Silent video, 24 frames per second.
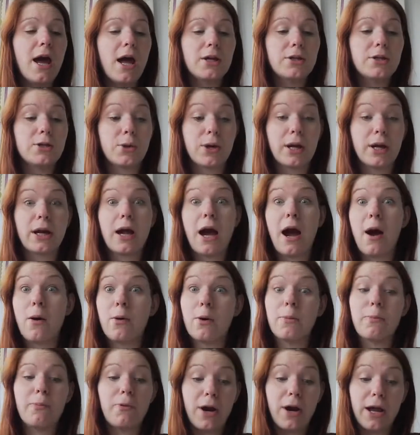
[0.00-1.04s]
during
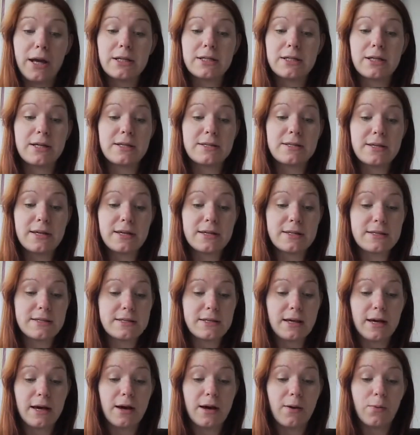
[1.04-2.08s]
our practice.
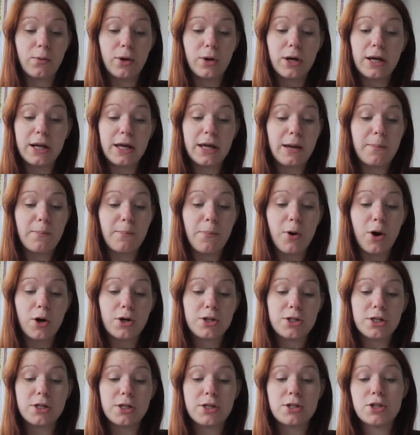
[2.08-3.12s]
It's really
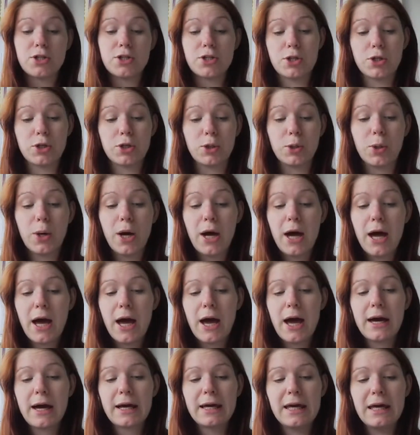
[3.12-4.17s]
important to
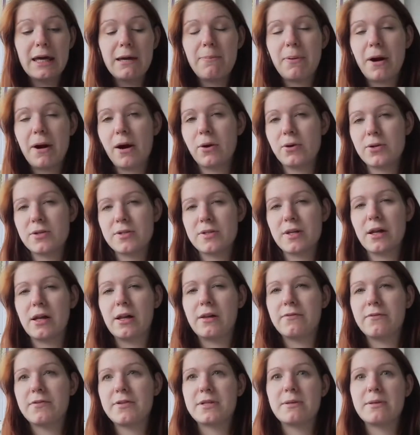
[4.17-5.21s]
keep
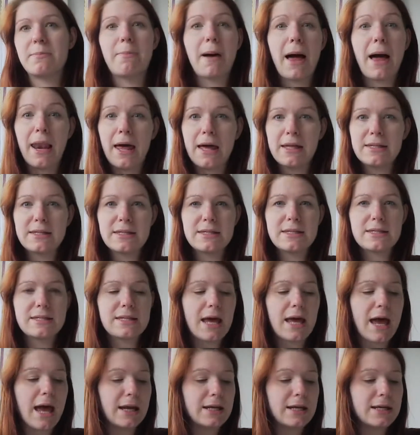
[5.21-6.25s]
ourselves
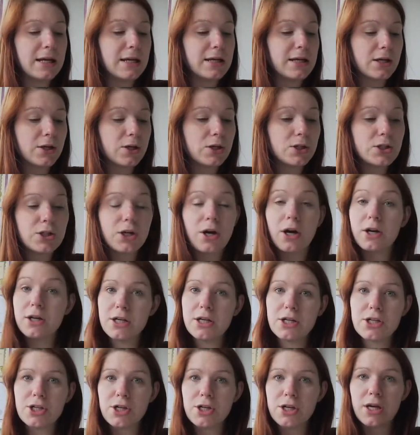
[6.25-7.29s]
balanced and in a good
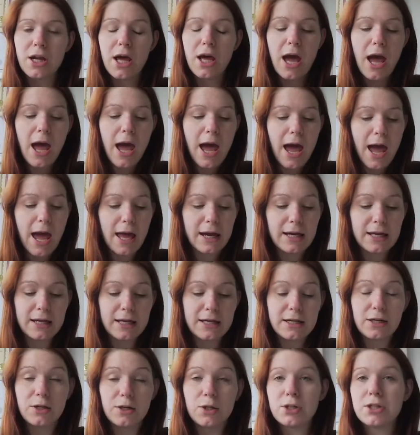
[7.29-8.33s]
condition and
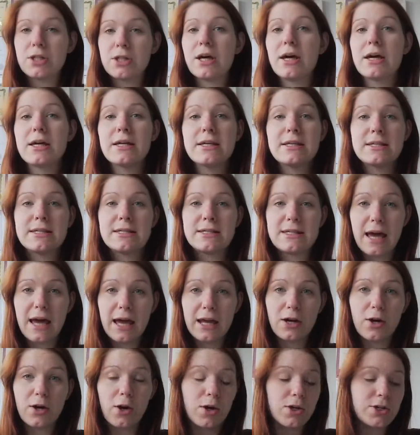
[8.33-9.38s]
in a good
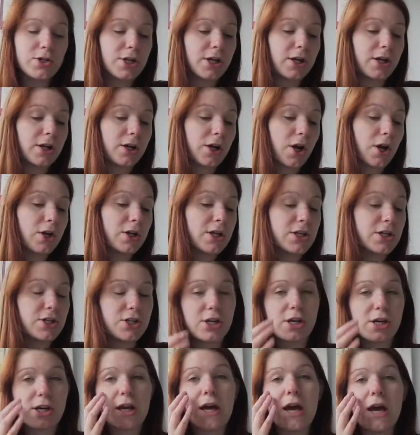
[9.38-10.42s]
psychological
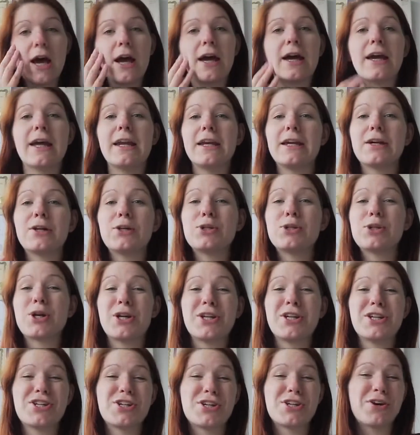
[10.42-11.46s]
condition, in a good
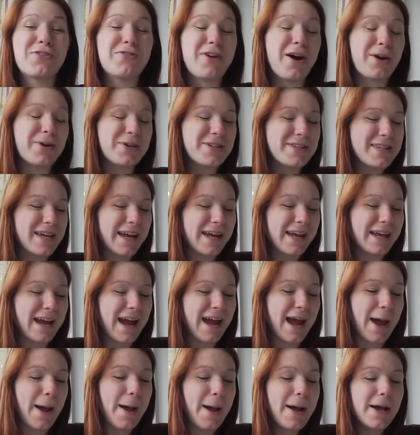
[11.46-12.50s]
condition of our
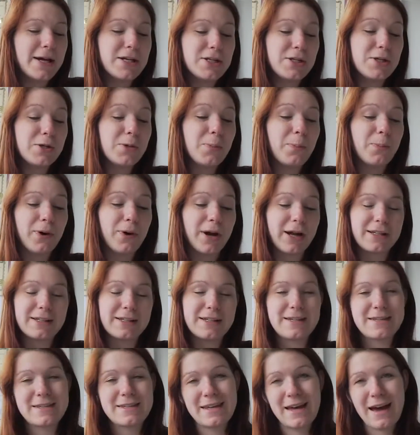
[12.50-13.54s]
psyche to
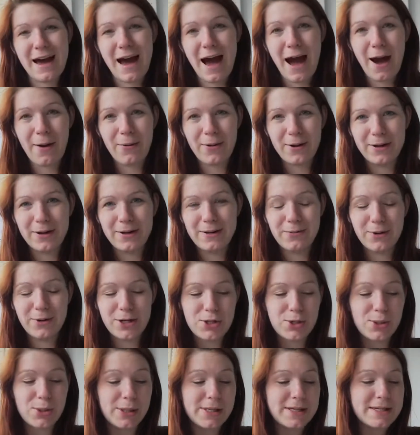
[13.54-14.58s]
practice our
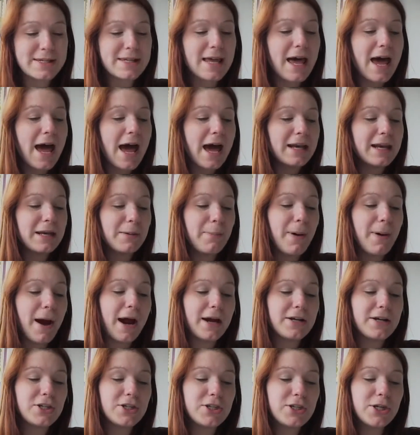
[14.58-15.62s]
rituals. The
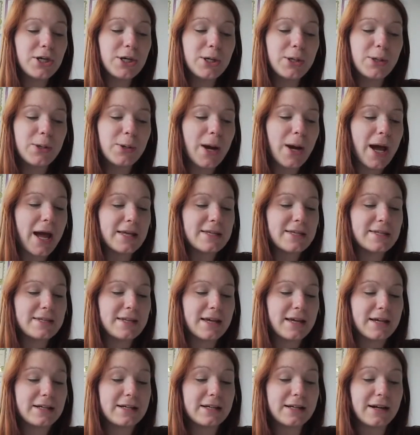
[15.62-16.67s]
part 2 is
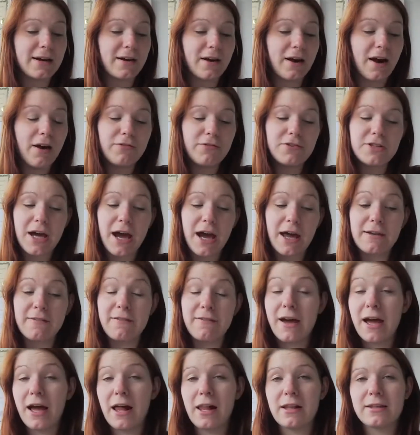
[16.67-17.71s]
the craft
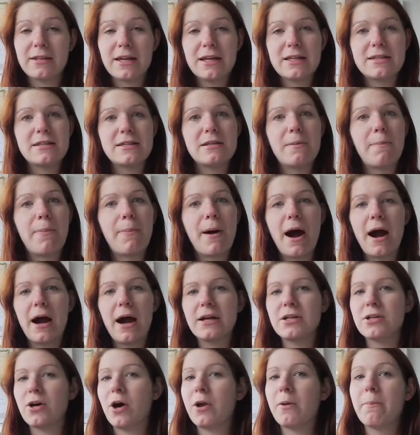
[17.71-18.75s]
unveiled. It's the
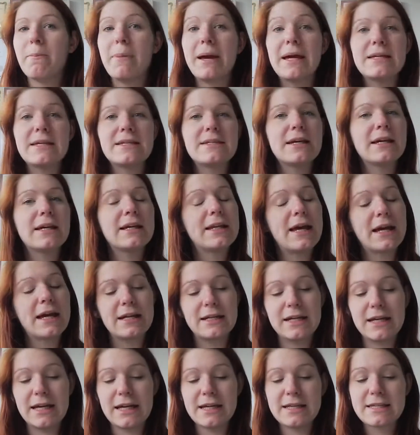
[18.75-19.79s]
part on basic
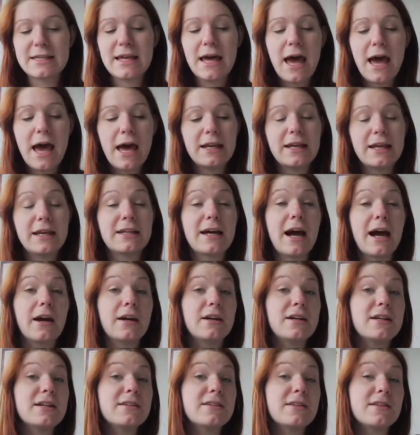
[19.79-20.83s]
techniques that are
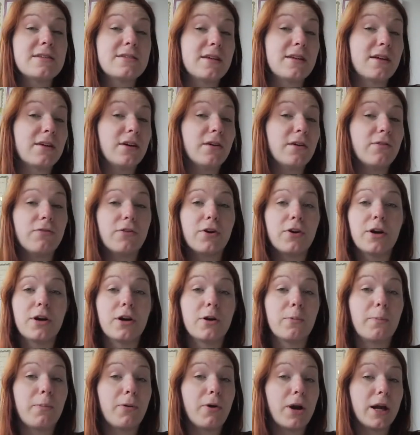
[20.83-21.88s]
necessary for
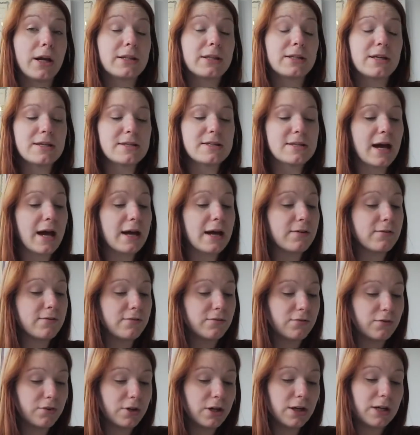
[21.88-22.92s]
your practice. I
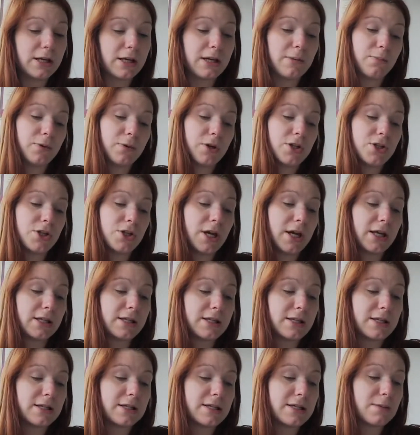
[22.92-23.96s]
really
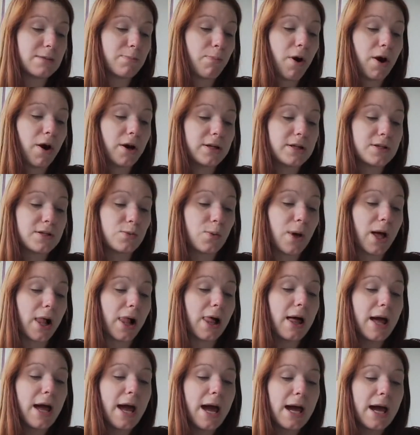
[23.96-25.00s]
appreciate this part as
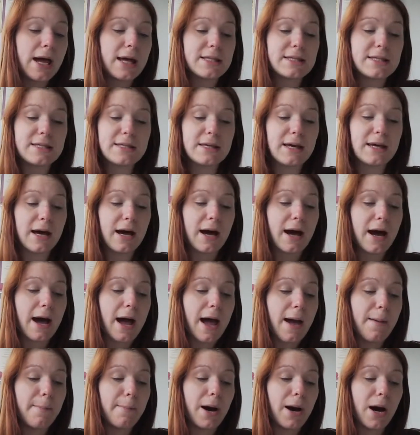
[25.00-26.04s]
well. It's
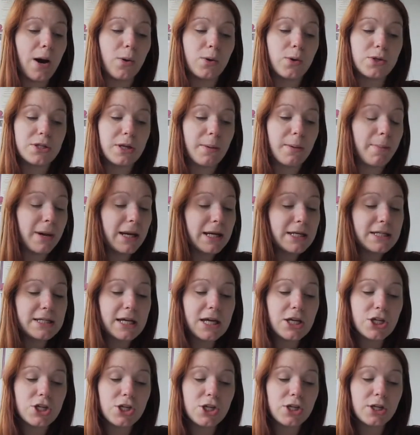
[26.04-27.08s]
about
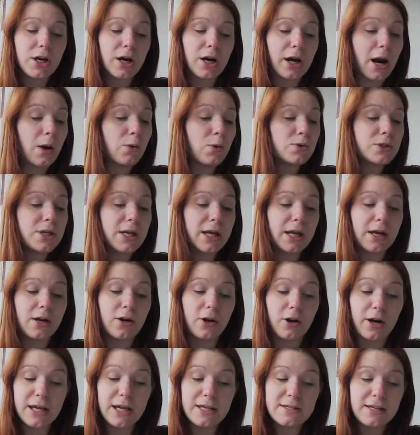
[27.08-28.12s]
meditation, grounding,
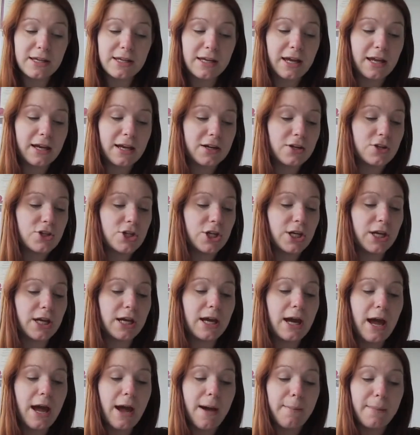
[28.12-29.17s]
raising
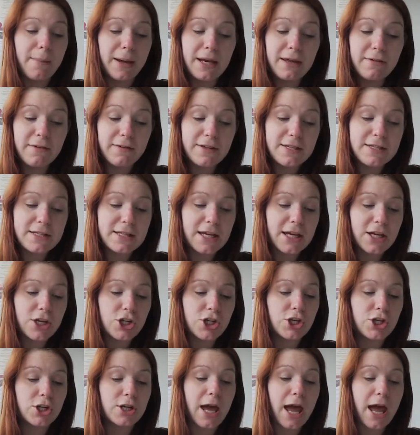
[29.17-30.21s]
energy,
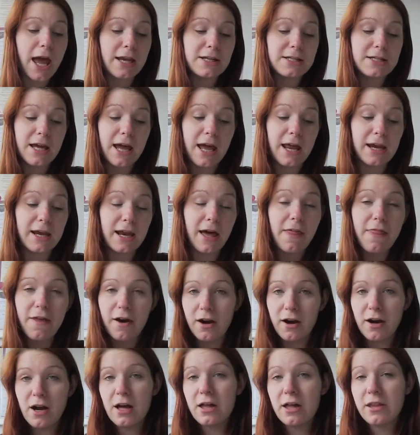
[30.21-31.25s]
manifestation, and
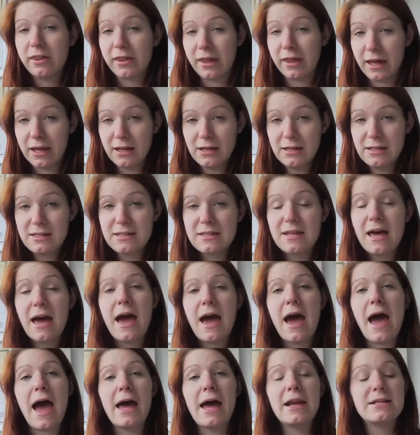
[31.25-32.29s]
another things.
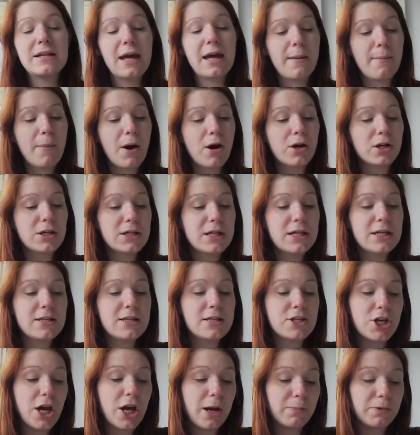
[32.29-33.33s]
And among
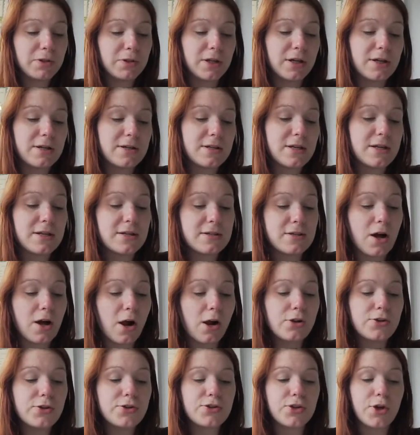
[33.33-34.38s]
these chapters is
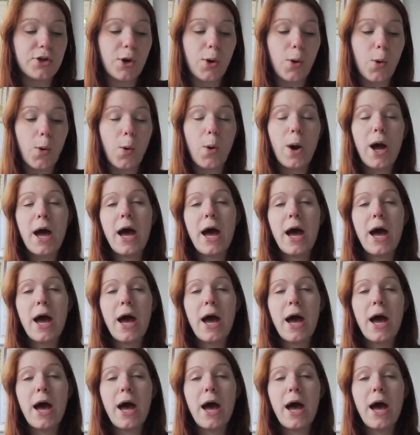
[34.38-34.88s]
also